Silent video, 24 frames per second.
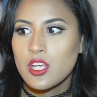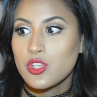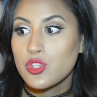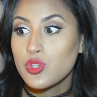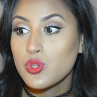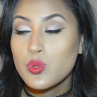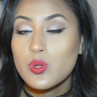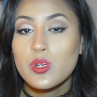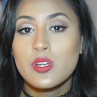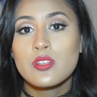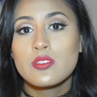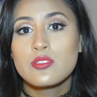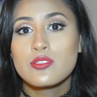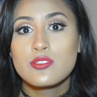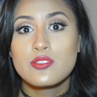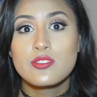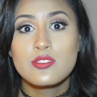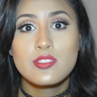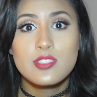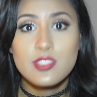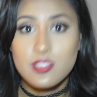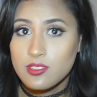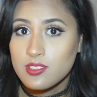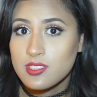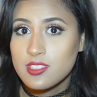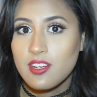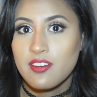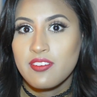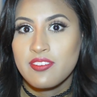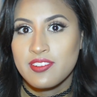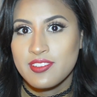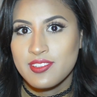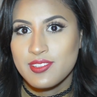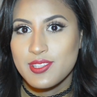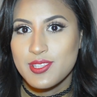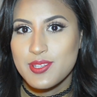You could still
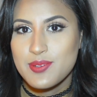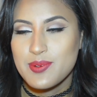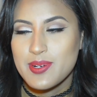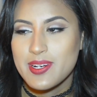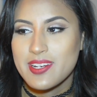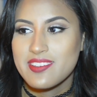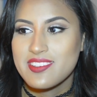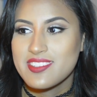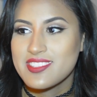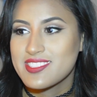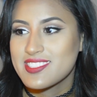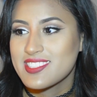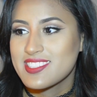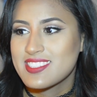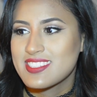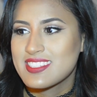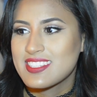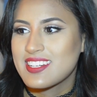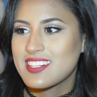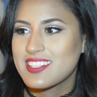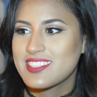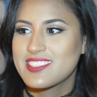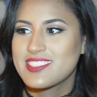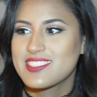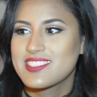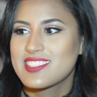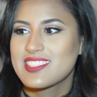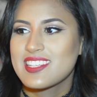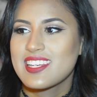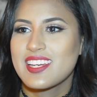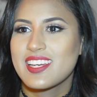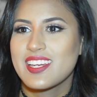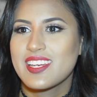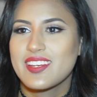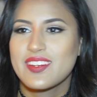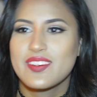definitely wear this. It's not just
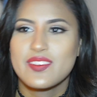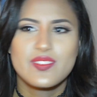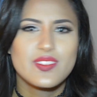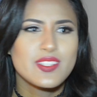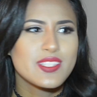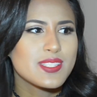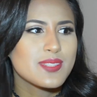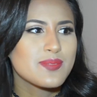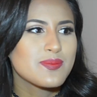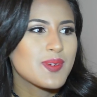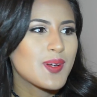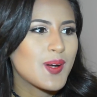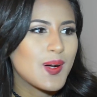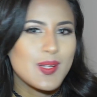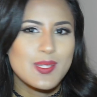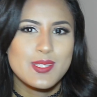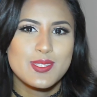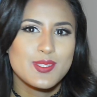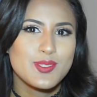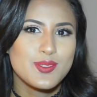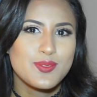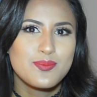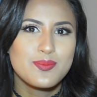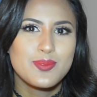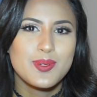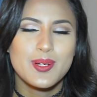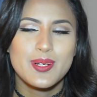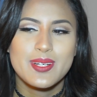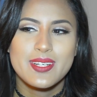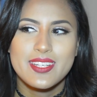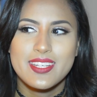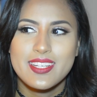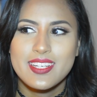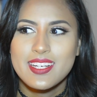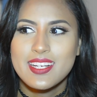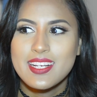like for some costume
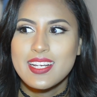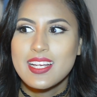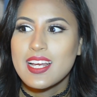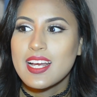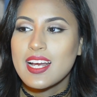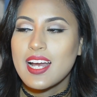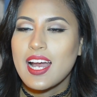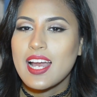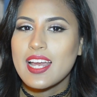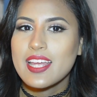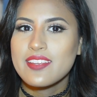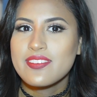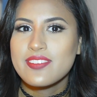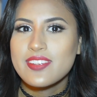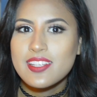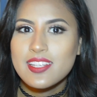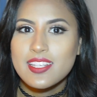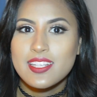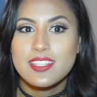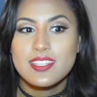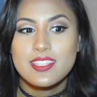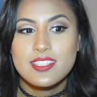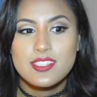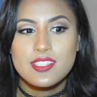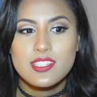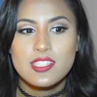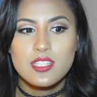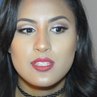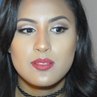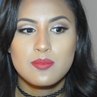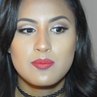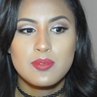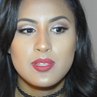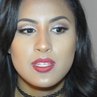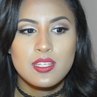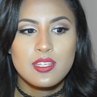party. I feel like this
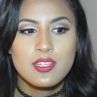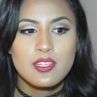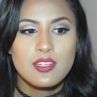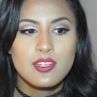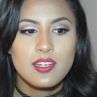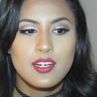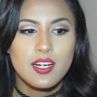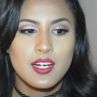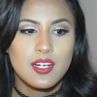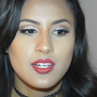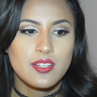could be,